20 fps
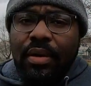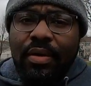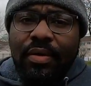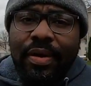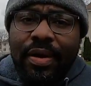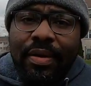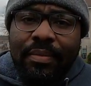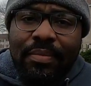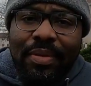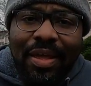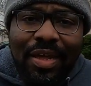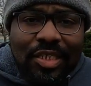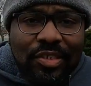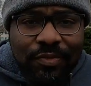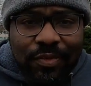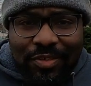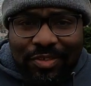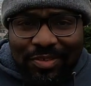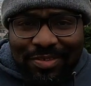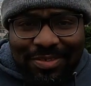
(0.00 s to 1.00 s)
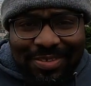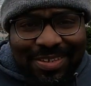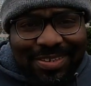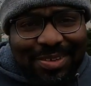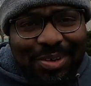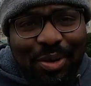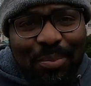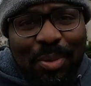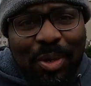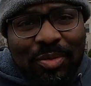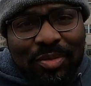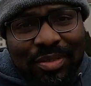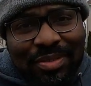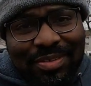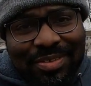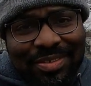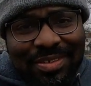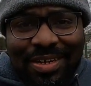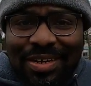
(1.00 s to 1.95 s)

All right, last feature. Didn't know about this,